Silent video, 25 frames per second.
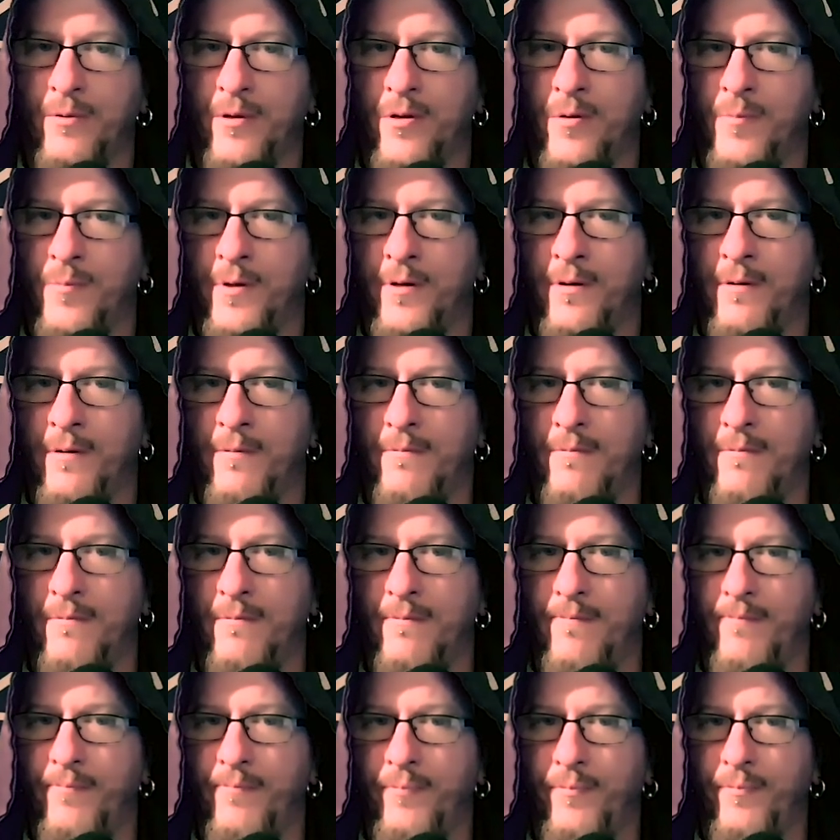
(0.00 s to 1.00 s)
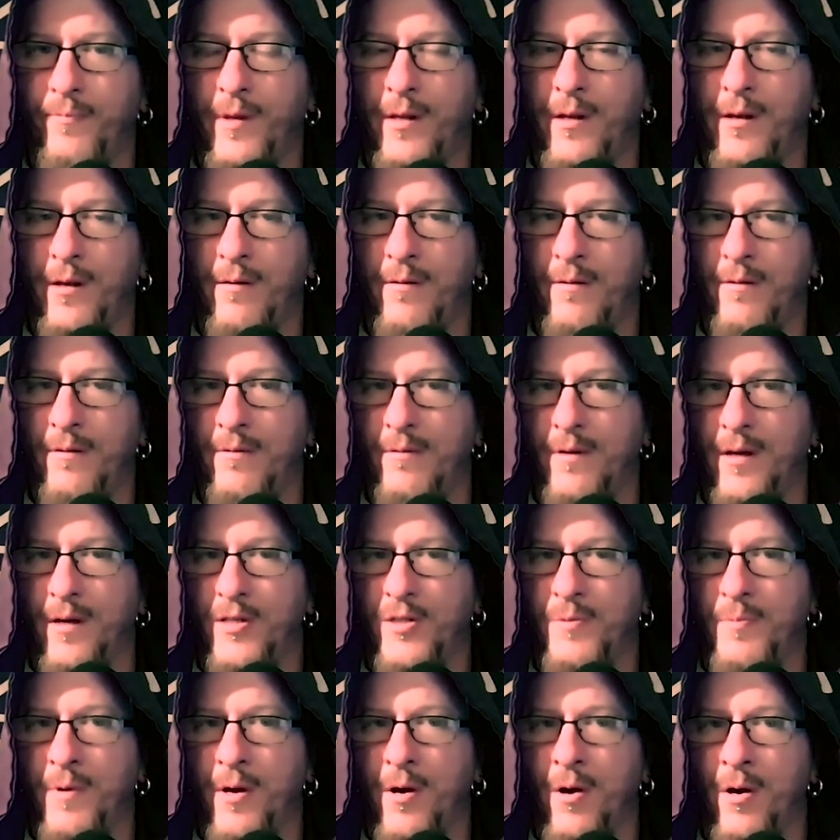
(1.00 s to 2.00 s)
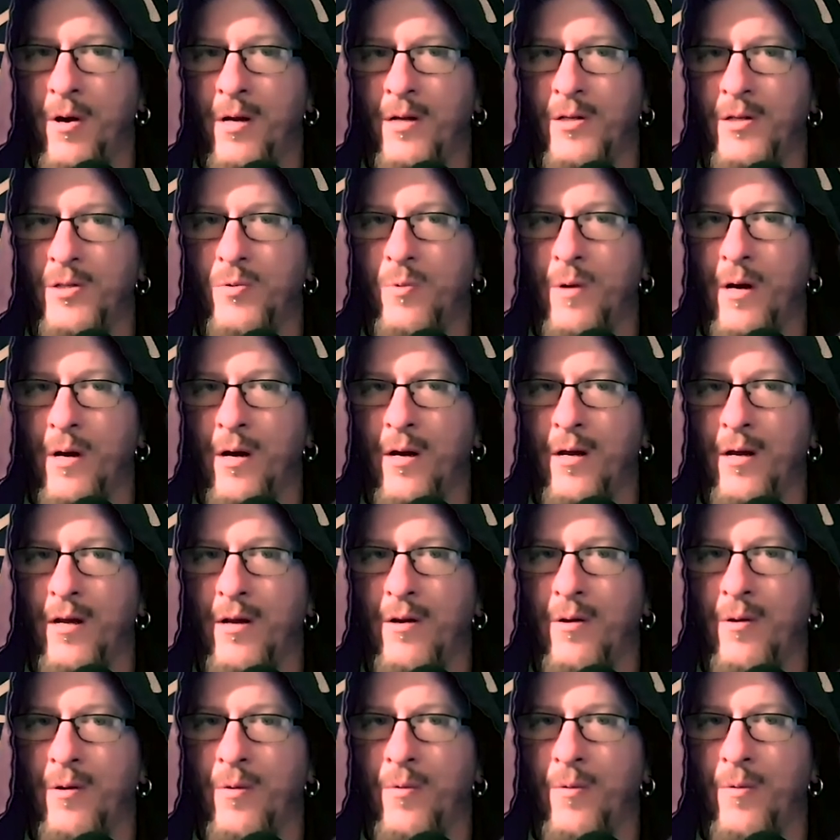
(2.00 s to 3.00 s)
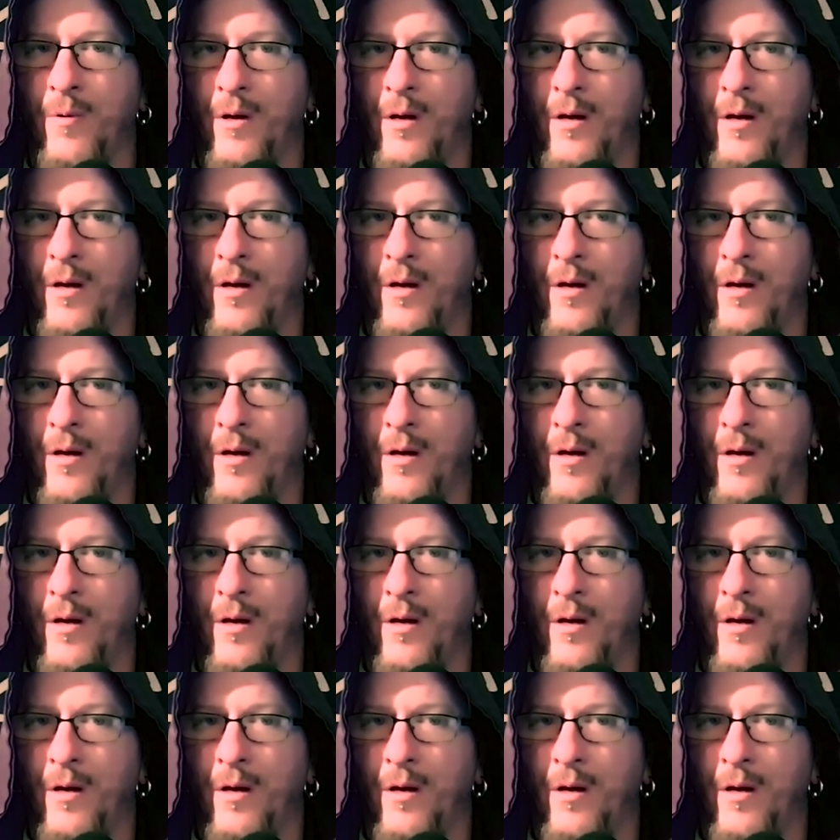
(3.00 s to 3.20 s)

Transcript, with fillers: human experience where, you know,